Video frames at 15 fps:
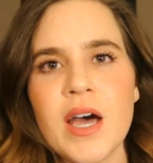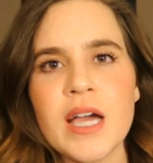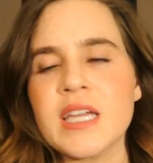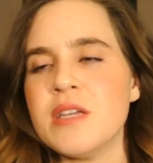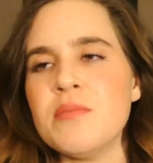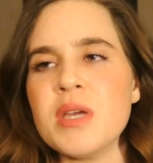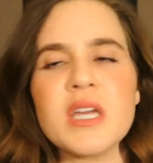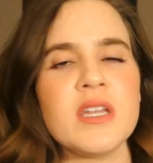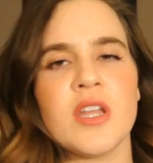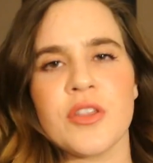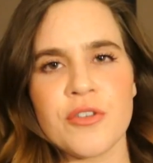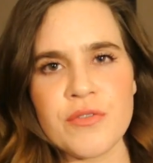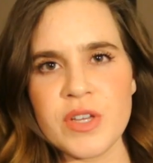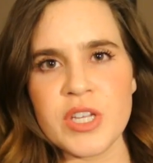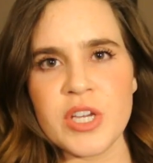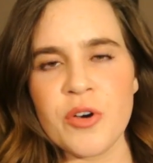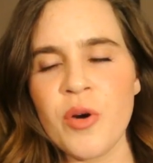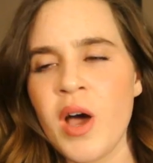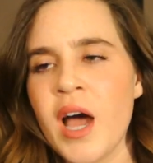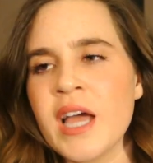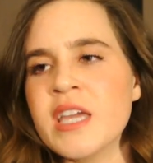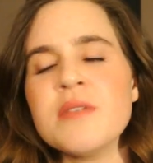I can make another video.
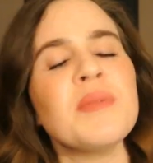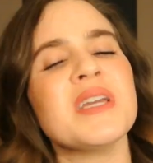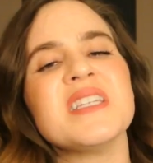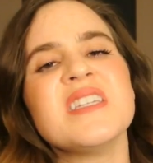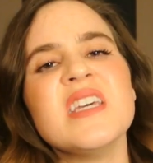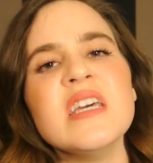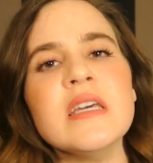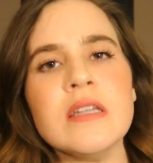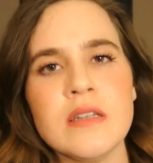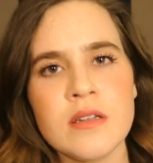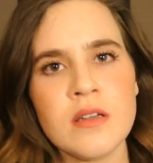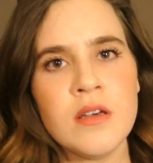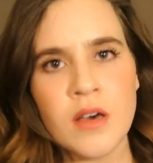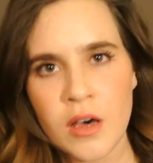I can make 10